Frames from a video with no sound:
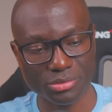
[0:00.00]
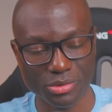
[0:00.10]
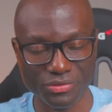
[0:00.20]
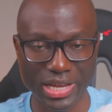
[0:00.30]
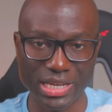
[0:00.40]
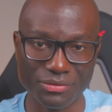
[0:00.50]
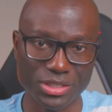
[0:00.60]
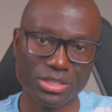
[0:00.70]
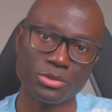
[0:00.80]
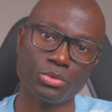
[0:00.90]
uh, flying
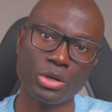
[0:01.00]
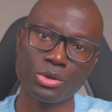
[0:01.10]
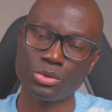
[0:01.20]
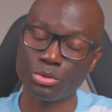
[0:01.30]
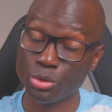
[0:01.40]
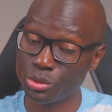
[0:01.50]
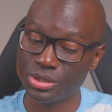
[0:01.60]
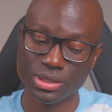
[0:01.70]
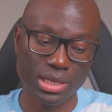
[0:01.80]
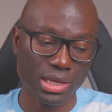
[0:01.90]
efficient
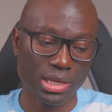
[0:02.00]
routes,